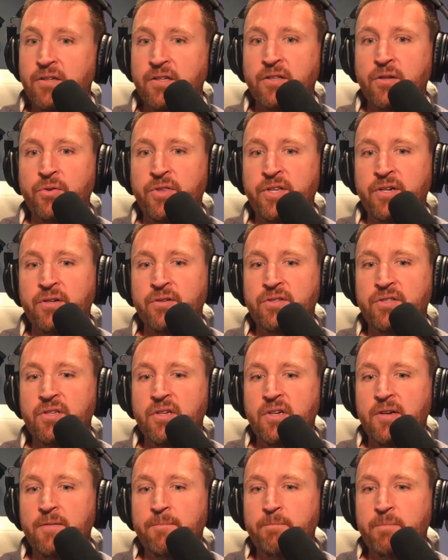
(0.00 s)

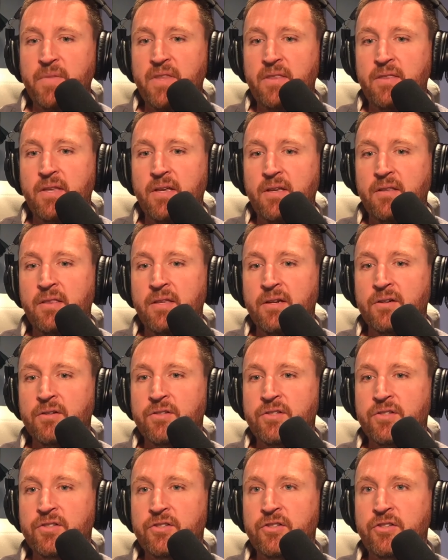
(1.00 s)

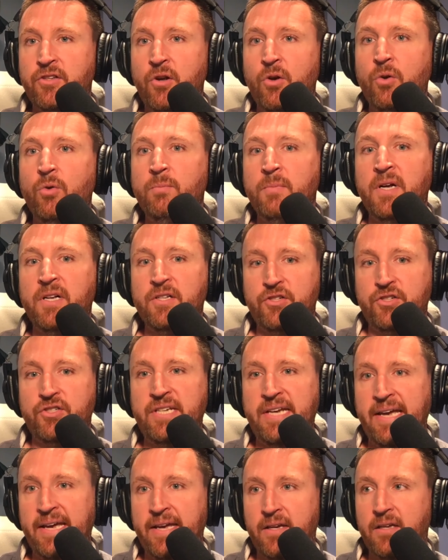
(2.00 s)
There's so much
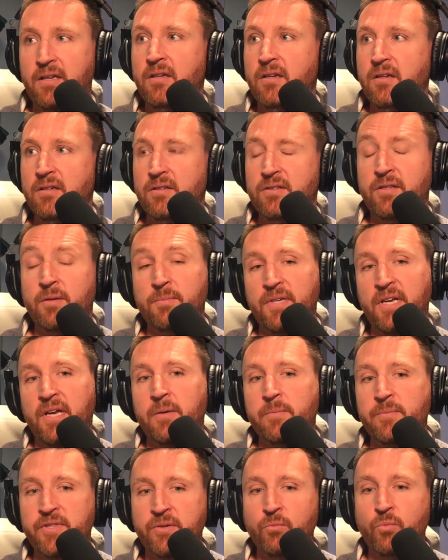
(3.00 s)
tech
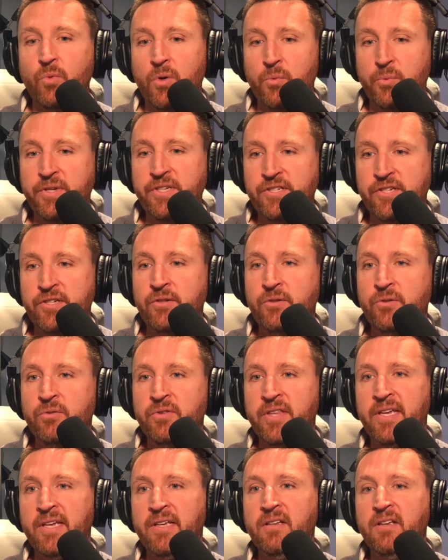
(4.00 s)
sometimes in what we do
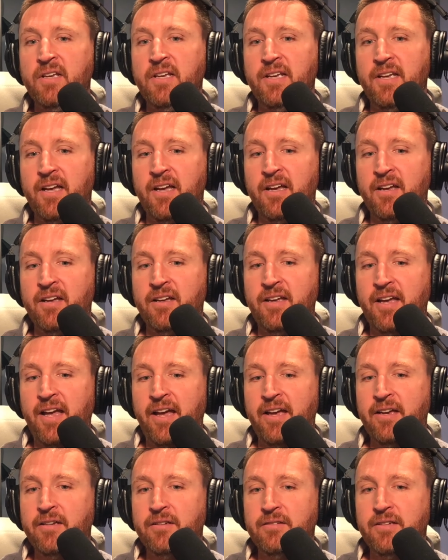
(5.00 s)
that
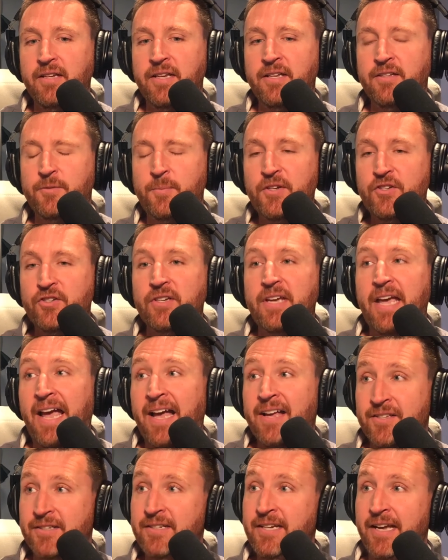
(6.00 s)
I, especially
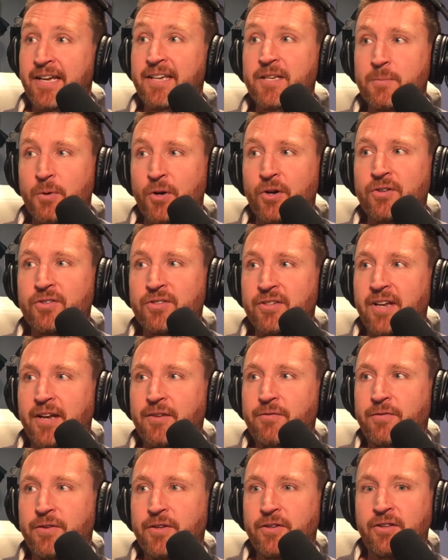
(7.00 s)
as a techie person,
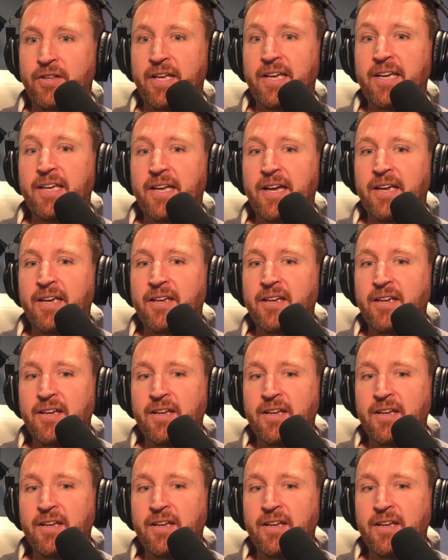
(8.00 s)
I feel like I